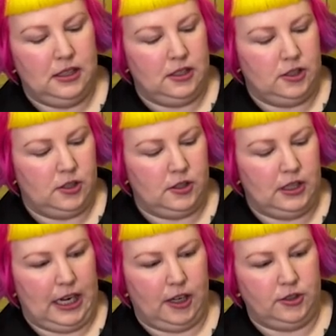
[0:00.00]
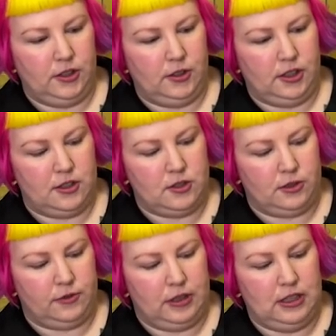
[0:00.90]
you know, how you can sort
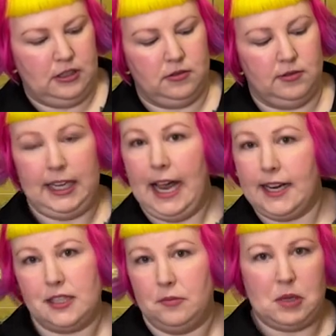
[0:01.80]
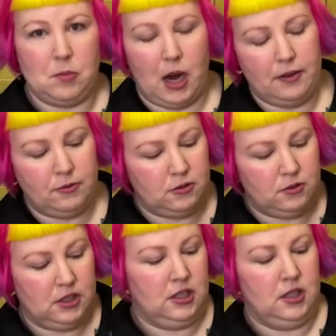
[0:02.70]
of relax and be
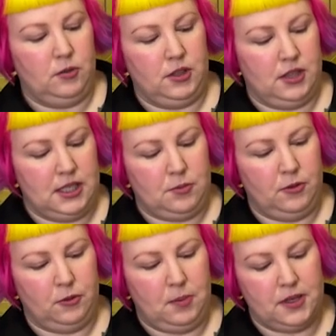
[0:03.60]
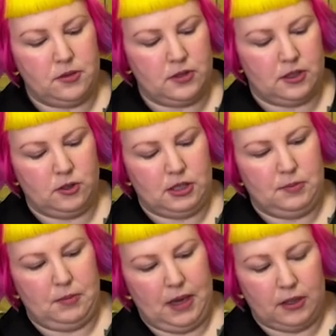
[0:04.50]
mindful with these beautiful puzzles, and talks a
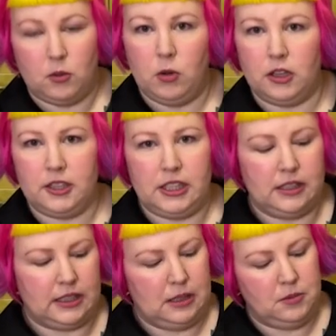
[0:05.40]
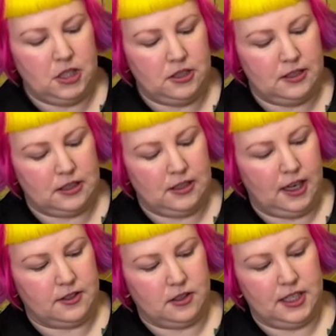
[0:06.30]
bit about the quality and the images. And
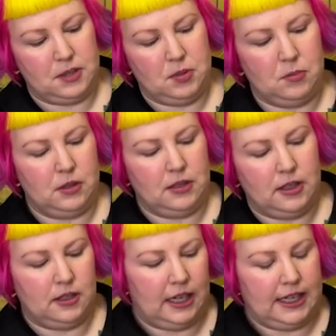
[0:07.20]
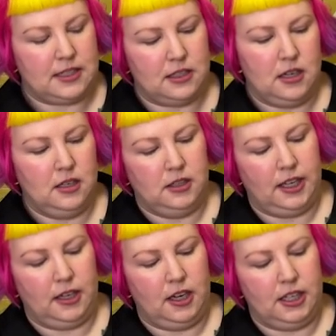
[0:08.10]
yeah, so it has a bit, I guess, yeah,
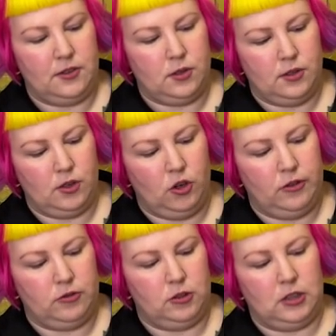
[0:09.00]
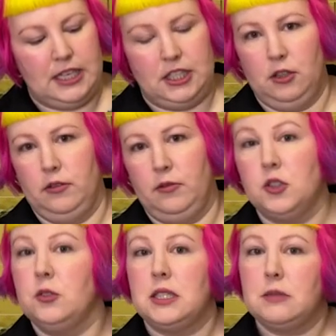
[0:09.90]
it kind of gives you an overall idea of what
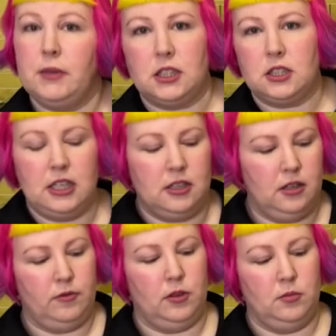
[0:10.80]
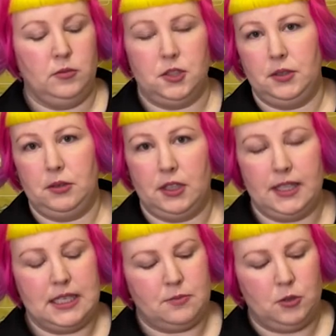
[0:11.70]
to expect from doing one of
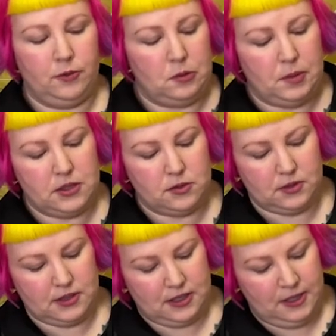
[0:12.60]
these beautiful puzzles.